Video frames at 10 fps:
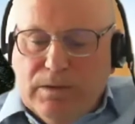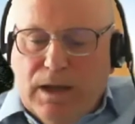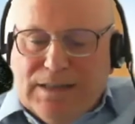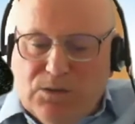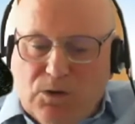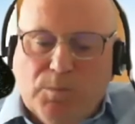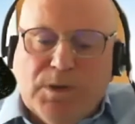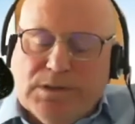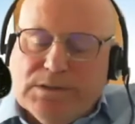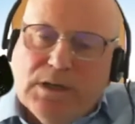a
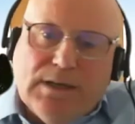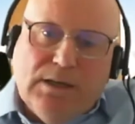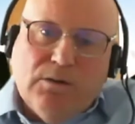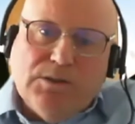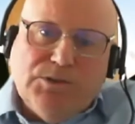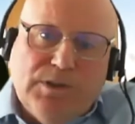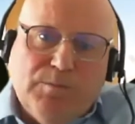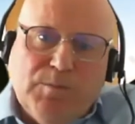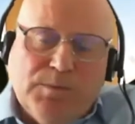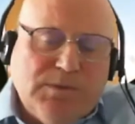dominant ideology at the
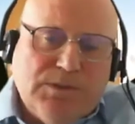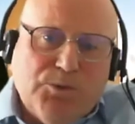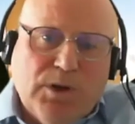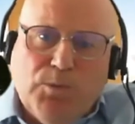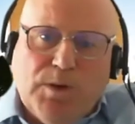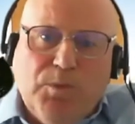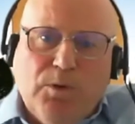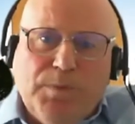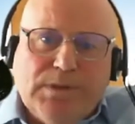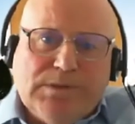moment is right wing
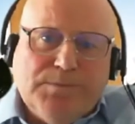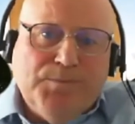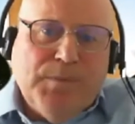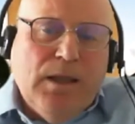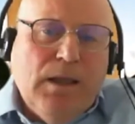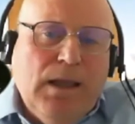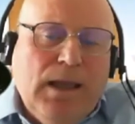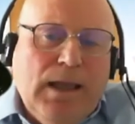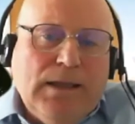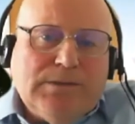populism.
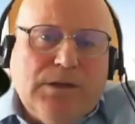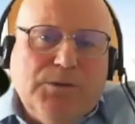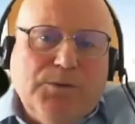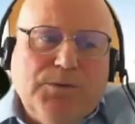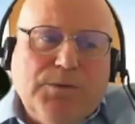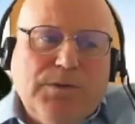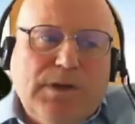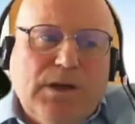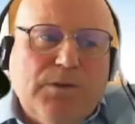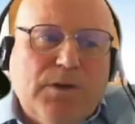So, you
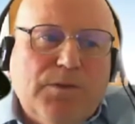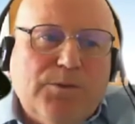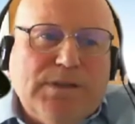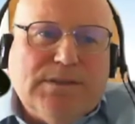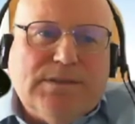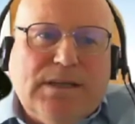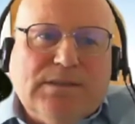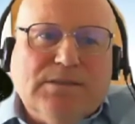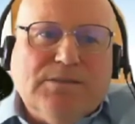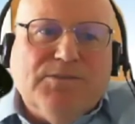know, there is a
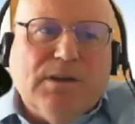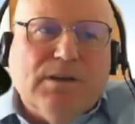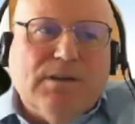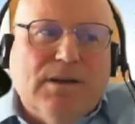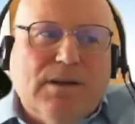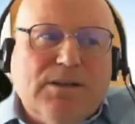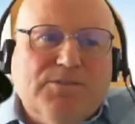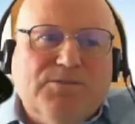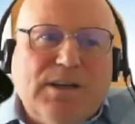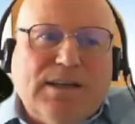sense of kind of
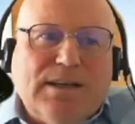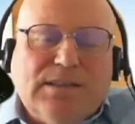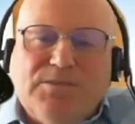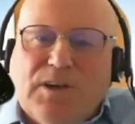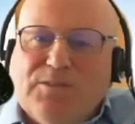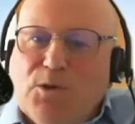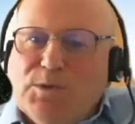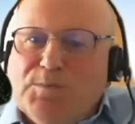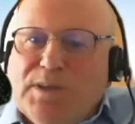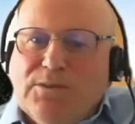feeling as if I've
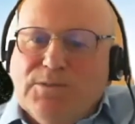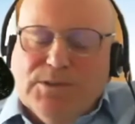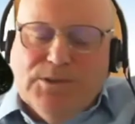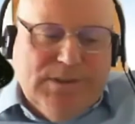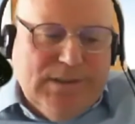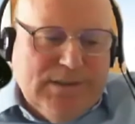always been on the losing